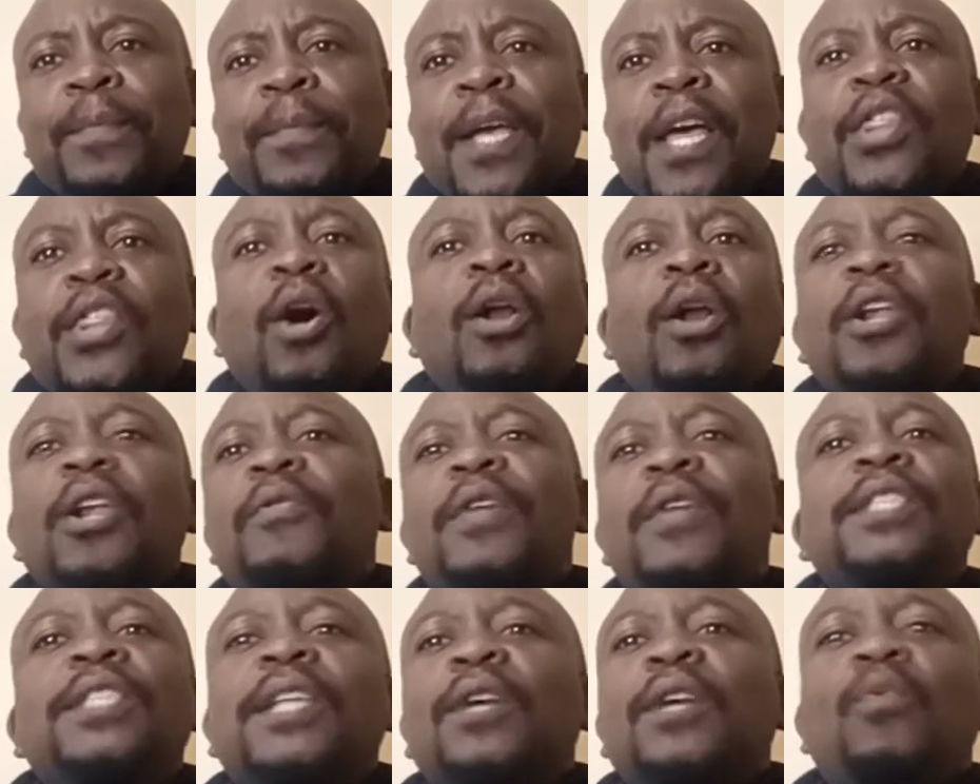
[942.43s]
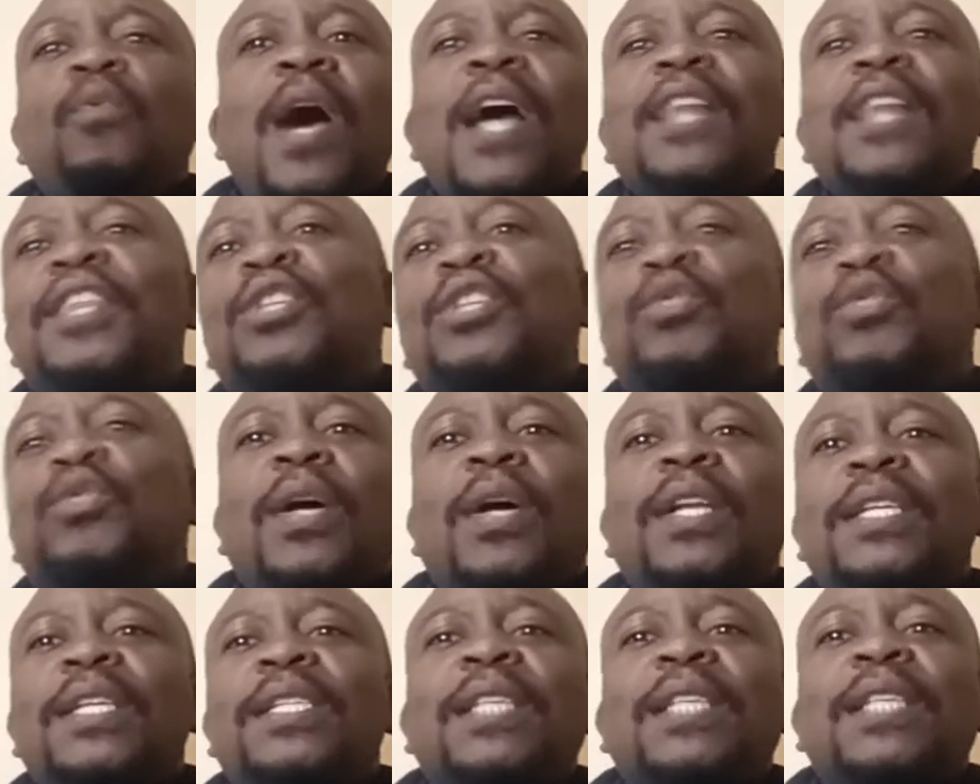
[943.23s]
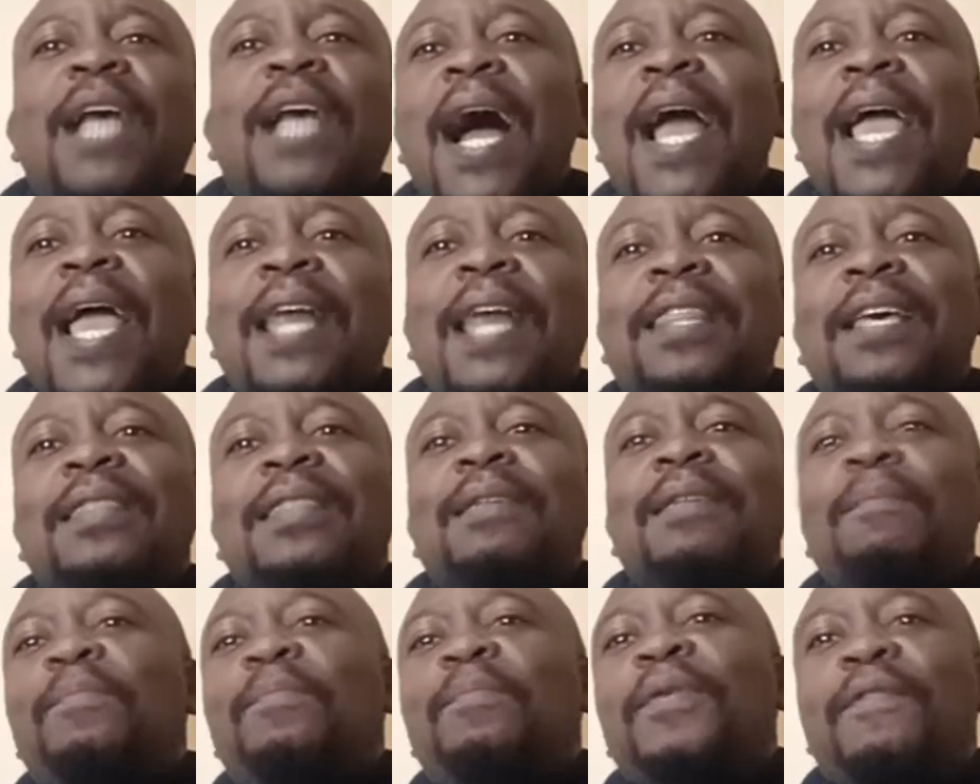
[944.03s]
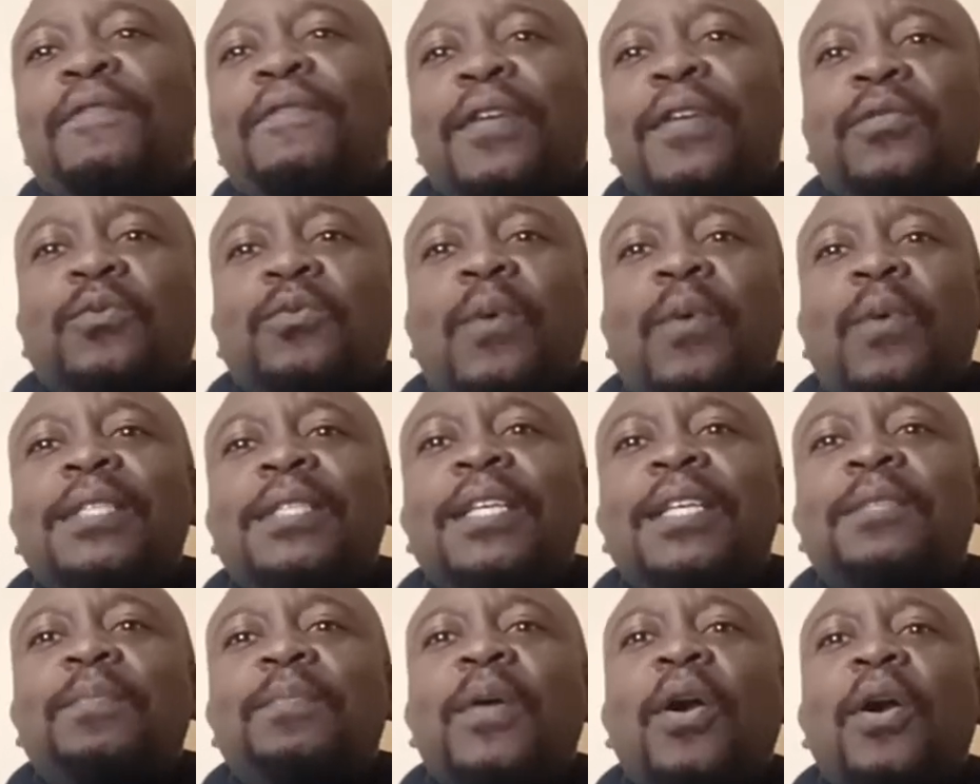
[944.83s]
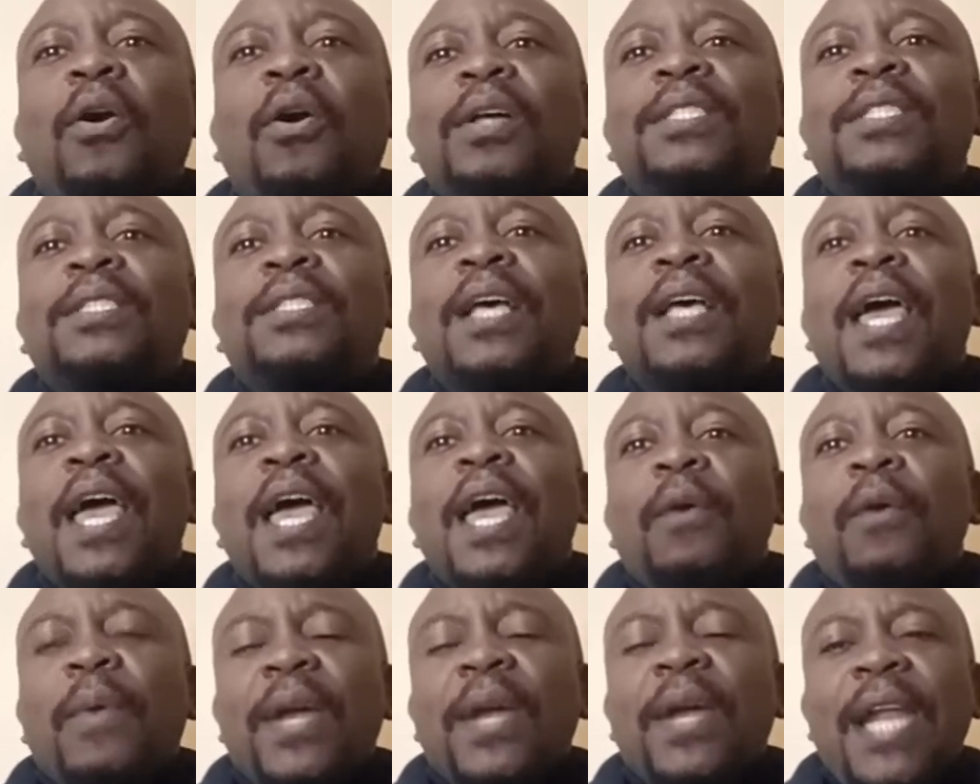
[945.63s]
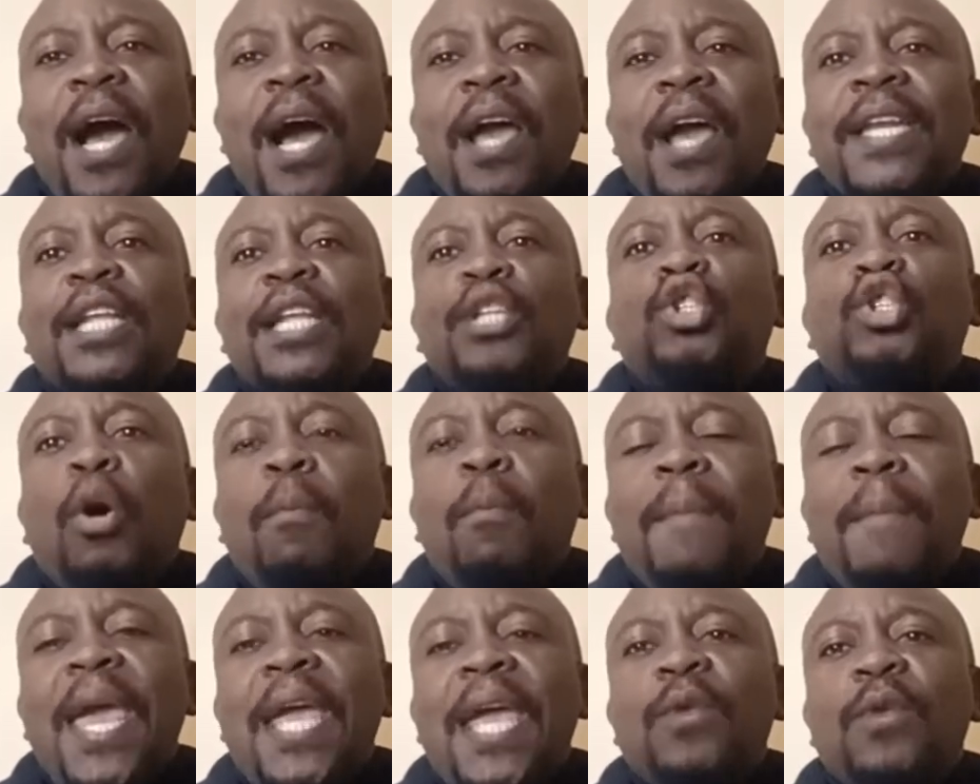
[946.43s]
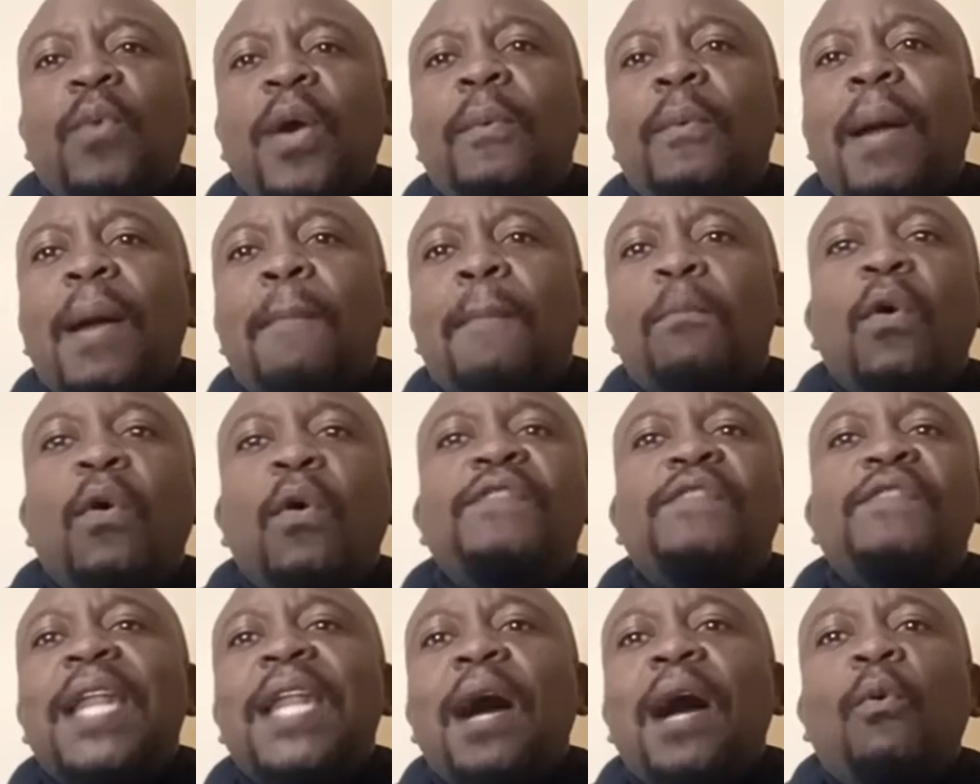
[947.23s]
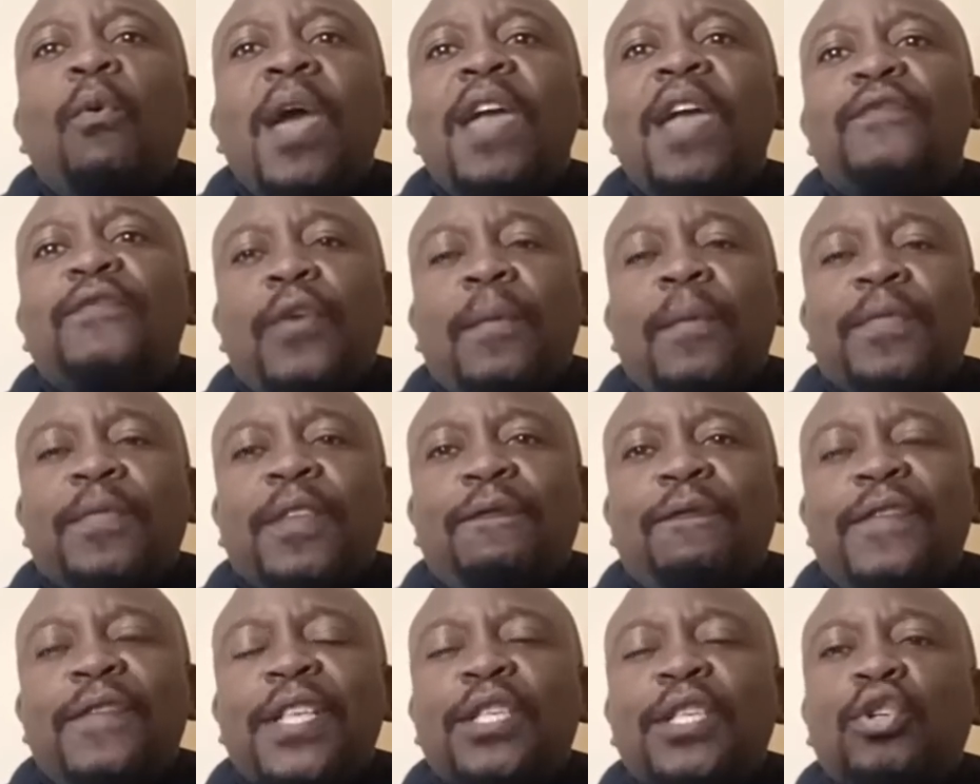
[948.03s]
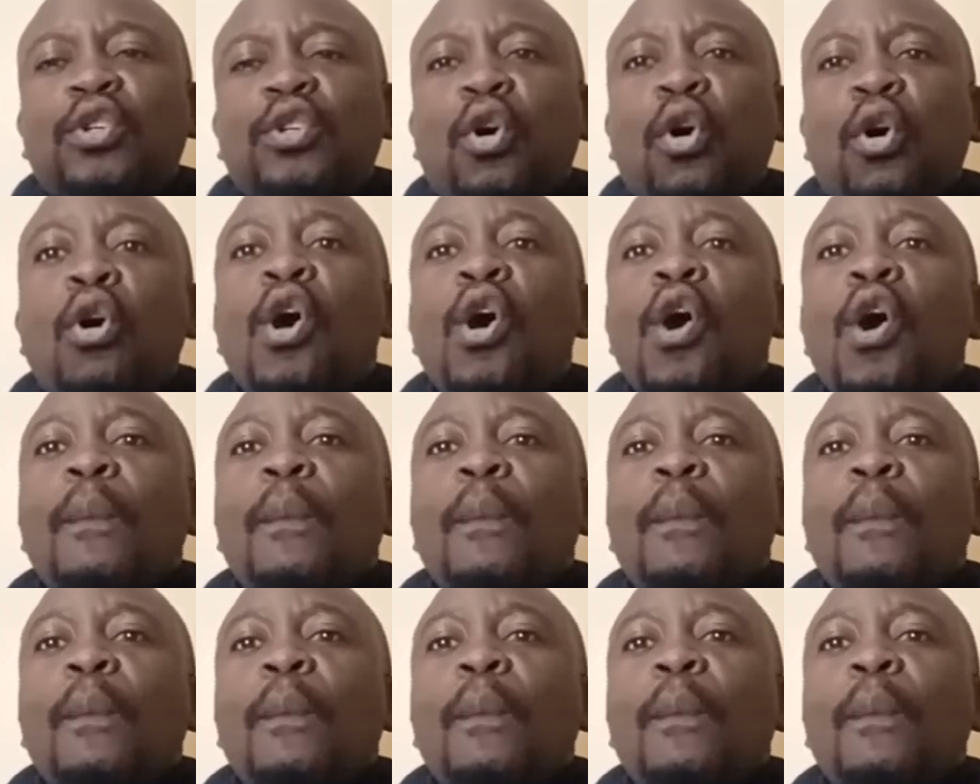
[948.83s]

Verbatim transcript: The only reason why this one is higher than the previous ones is because we're now in a domain where we're moving away from the physical.